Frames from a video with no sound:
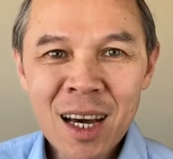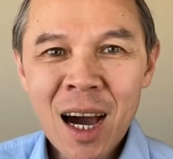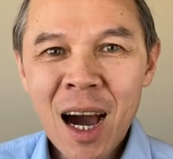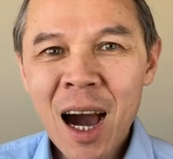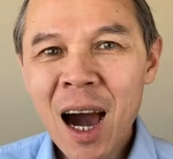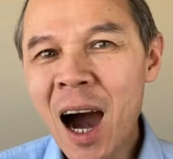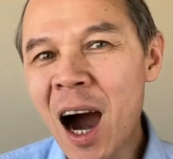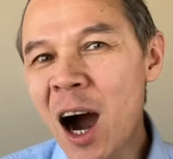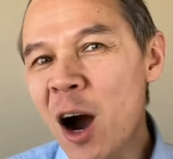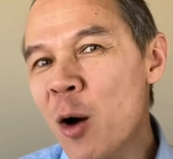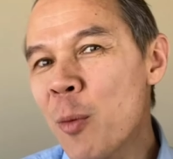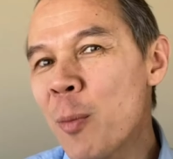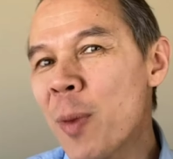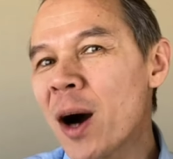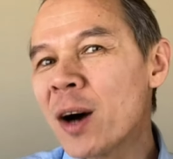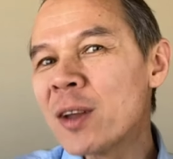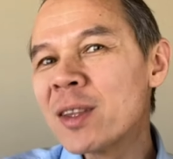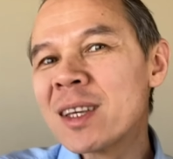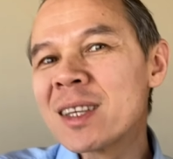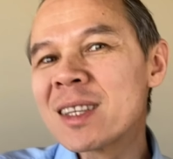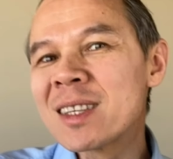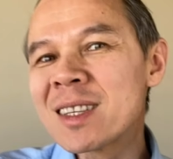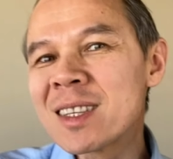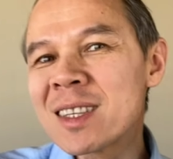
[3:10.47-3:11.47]
How about
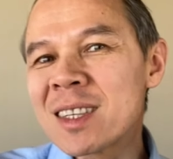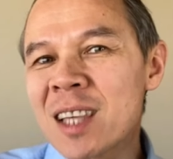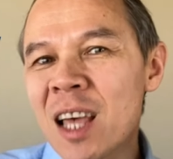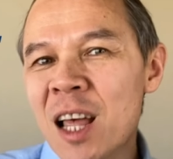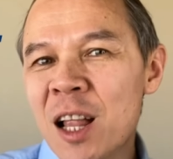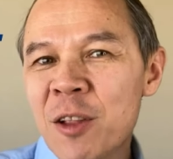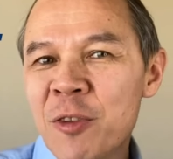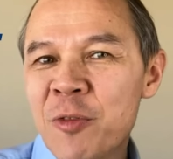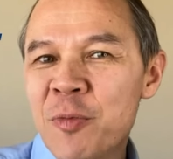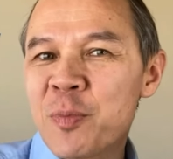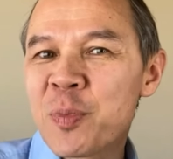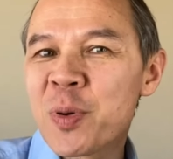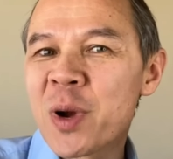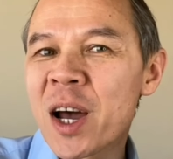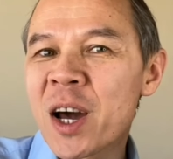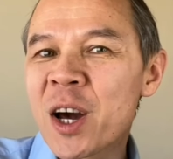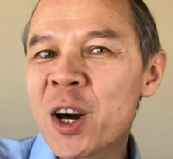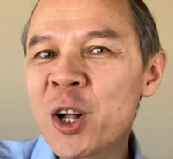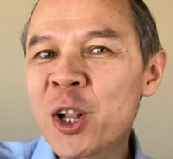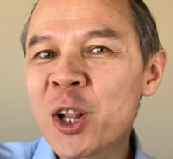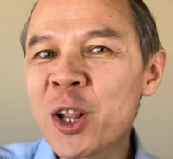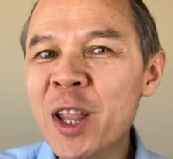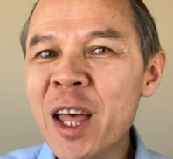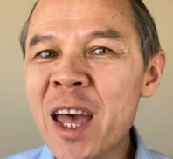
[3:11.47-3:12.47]
the
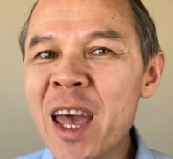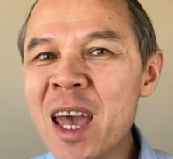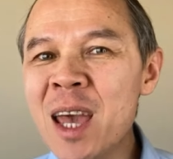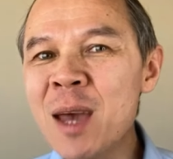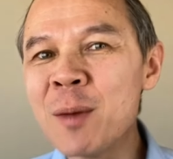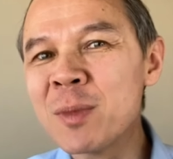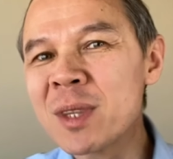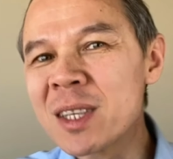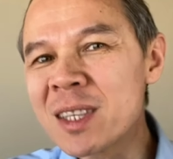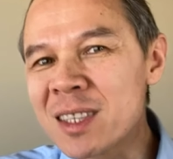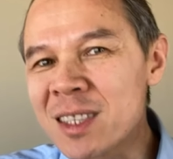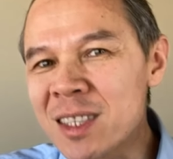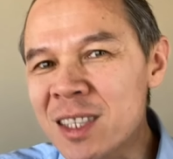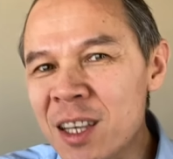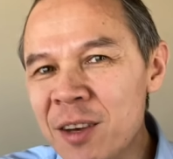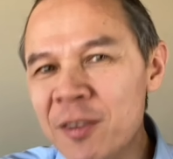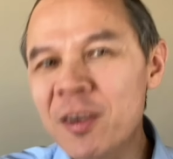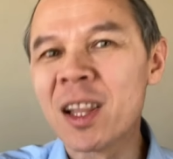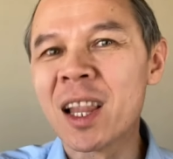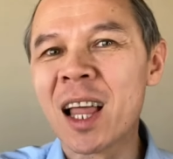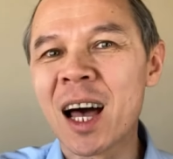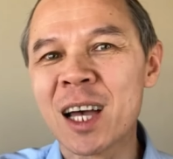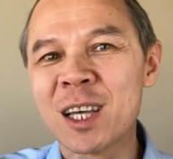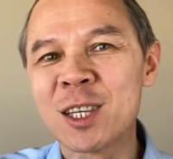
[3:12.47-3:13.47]
self-proclaimed
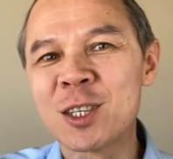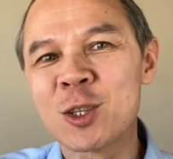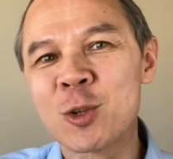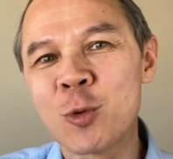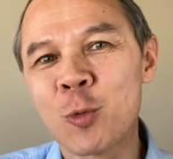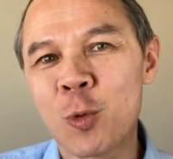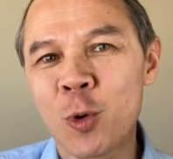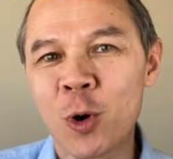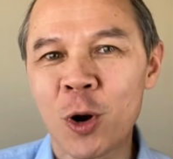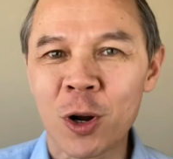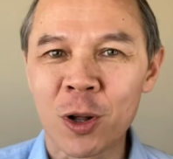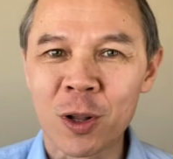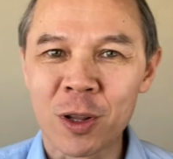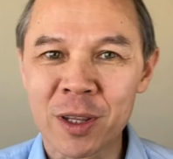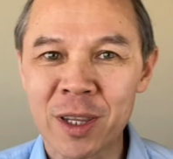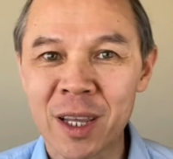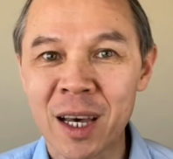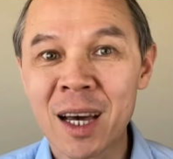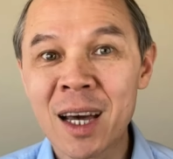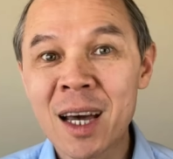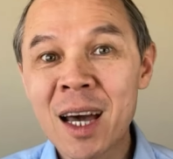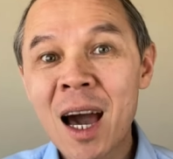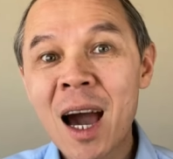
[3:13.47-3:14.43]
civilized world?